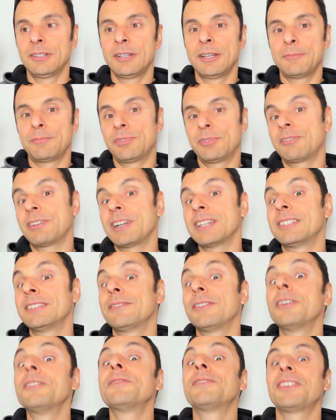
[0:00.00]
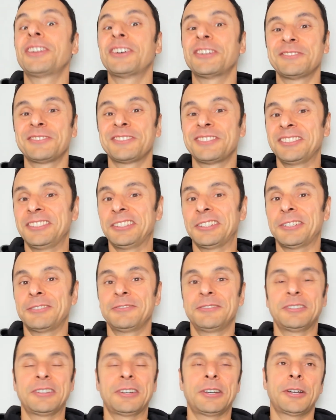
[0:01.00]
progressive overload.
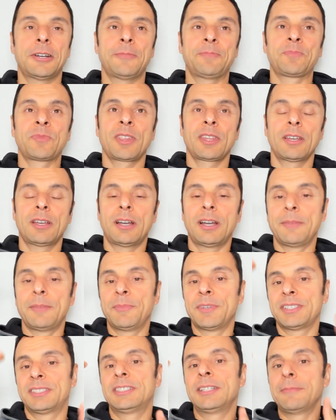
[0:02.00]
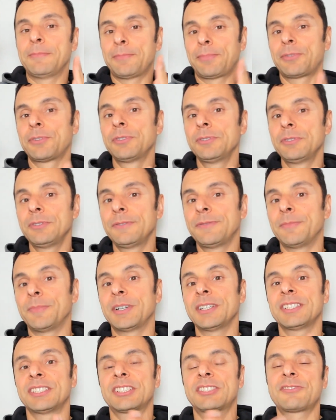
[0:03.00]
I must improve
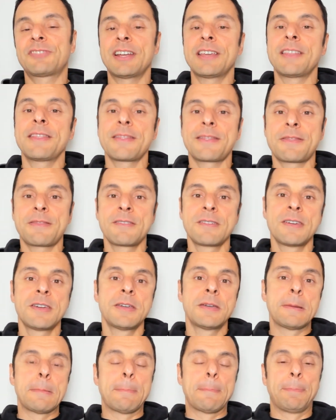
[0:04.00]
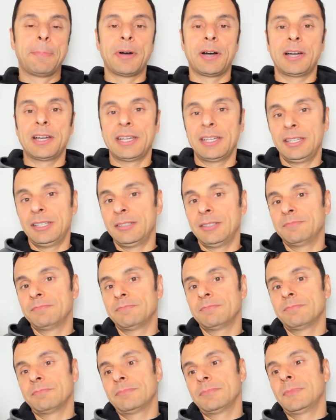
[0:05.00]
my strength by
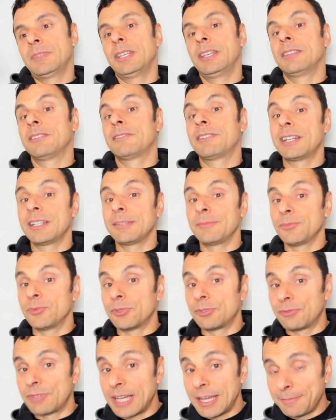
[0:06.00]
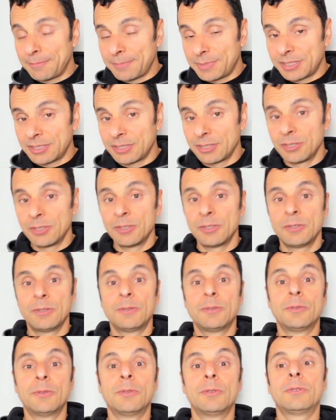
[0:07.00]
either adding more reps
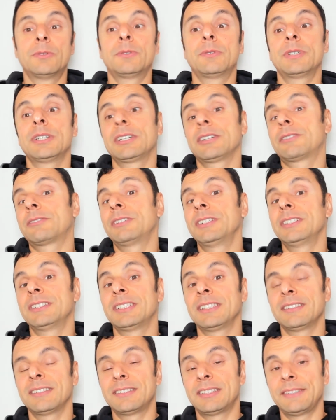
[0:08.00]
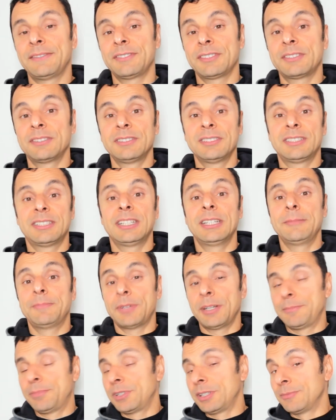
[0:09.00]
or increasing the difficulty by
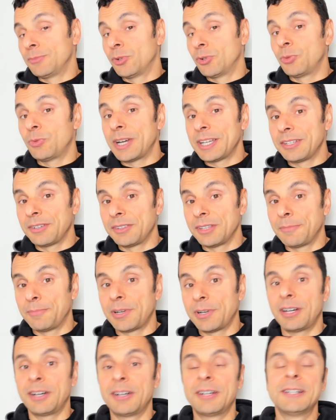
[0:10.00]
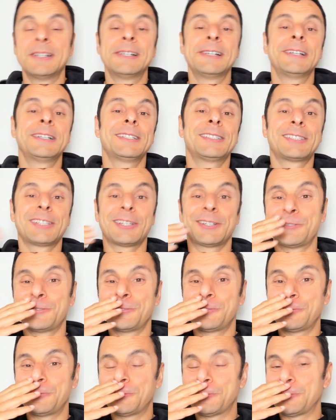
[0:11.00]
putting more weight on the bar.
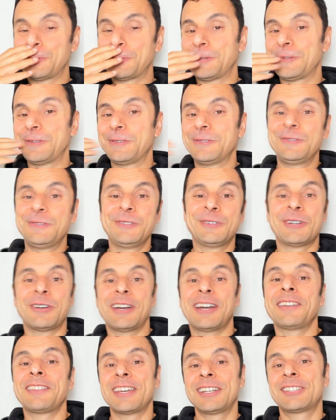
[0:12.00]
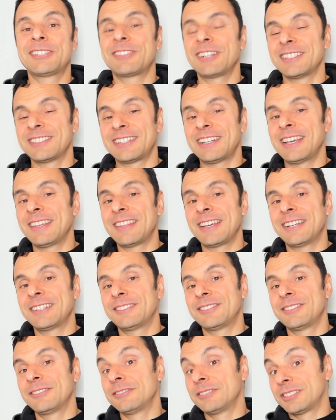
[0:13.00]
So how they translate that
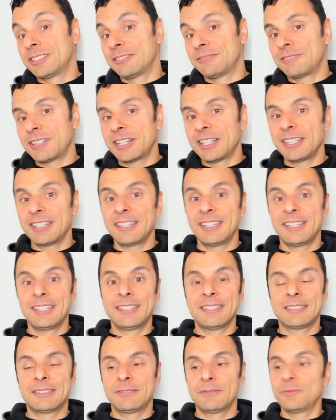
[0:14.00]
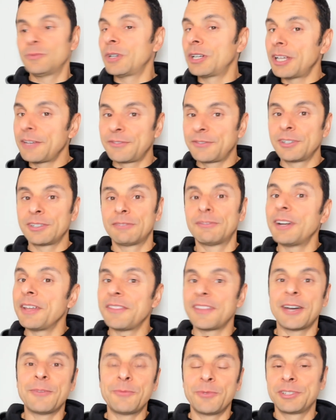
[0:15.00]
to running is, well, I've got to run
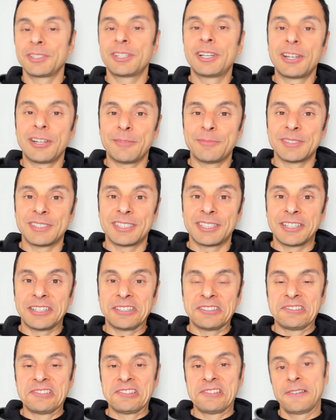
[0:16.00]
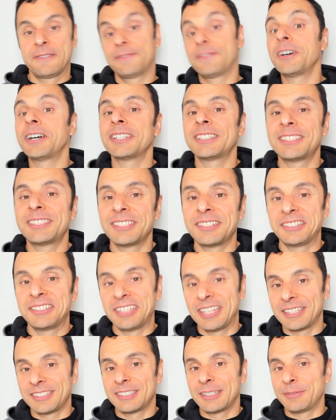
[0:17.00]
that 1 kilometer faster
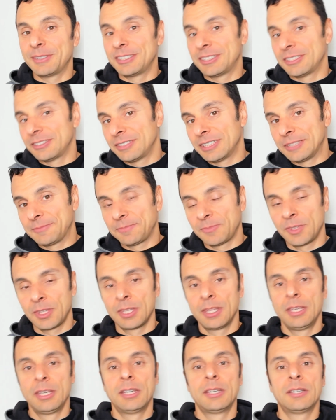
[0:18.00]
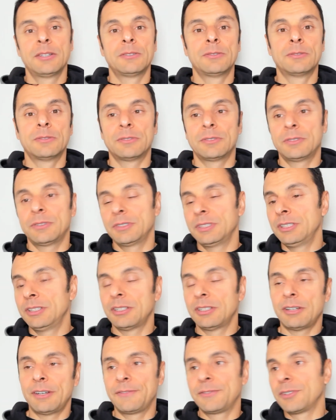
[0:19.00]
next time I do it. Or,
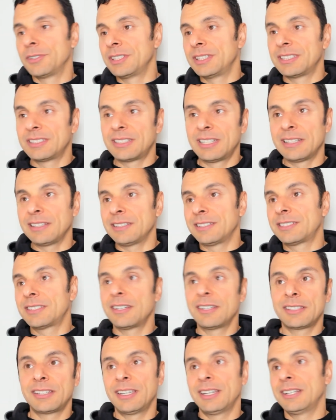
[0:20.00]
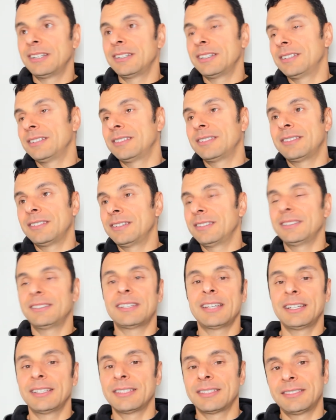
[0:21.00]
I've got this little circuit, it
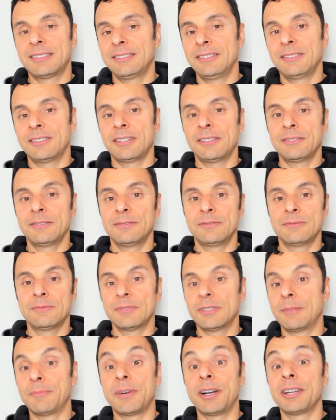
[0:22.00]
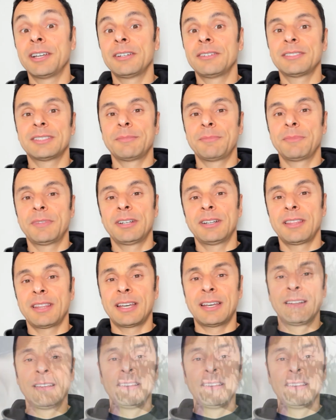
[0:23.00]
takes, a mile or something like that,